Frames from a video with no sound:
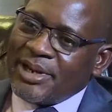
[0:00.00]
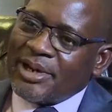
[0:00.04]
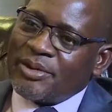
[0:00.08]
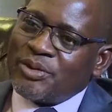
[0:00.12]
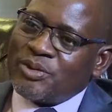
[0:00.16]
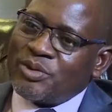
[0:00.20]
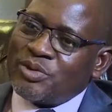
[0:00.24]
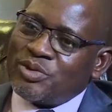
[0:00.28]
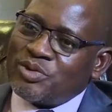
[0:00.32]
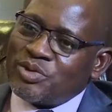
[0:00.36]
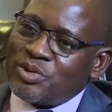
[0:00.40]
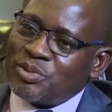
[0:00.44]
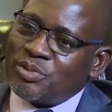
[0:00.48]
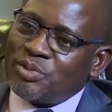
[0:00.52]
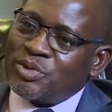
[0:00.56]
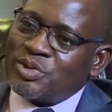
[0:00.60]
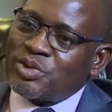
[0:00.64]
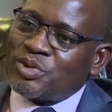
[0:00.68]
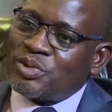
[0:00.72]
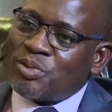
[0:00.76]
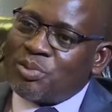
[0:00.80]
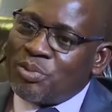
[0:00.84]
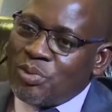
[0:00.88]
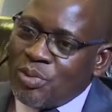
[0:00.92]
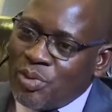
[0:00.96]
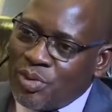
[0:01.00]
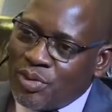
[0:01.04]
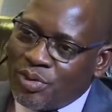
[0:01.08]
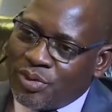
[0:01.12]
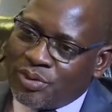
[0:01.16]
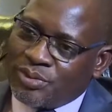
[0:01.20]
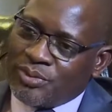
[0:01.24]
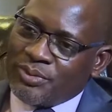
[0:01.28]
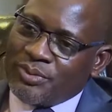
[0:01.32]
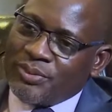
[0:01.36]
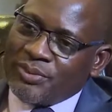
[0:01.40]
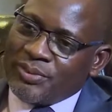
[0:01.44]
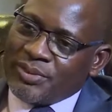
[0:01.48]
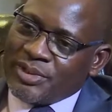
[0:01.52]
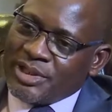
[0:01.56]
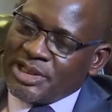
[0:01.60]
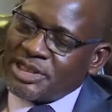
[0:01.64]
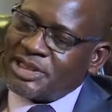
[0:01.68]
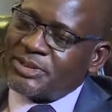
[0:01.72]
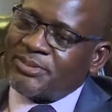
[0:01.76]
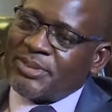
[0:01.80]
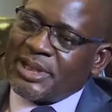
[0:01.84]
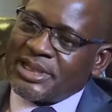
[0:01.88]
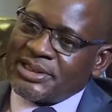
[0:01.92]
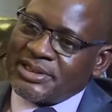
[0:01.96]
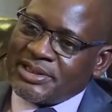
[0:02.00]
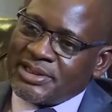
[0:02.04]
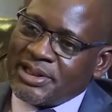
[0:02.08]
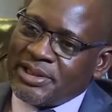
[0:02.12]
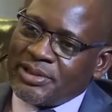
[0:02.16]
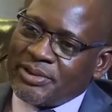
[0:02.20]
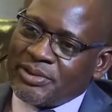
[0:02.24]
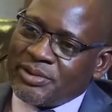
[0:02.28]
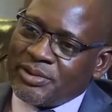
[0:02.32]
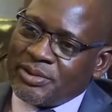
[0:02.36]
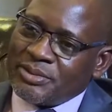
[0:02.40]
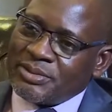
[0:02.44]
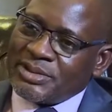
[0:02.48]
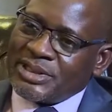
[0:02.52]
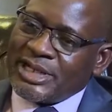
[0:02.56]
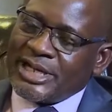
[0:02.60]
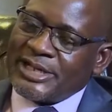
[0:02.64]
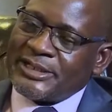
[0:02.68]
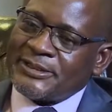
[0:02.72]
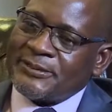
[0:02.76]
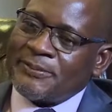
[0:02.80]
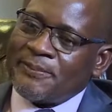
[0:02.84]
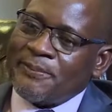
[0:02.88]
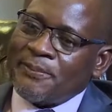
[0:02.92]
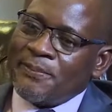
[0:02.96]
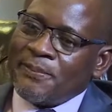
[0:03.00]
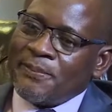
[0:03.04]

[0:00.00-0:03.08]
that contributes more is personal income tax.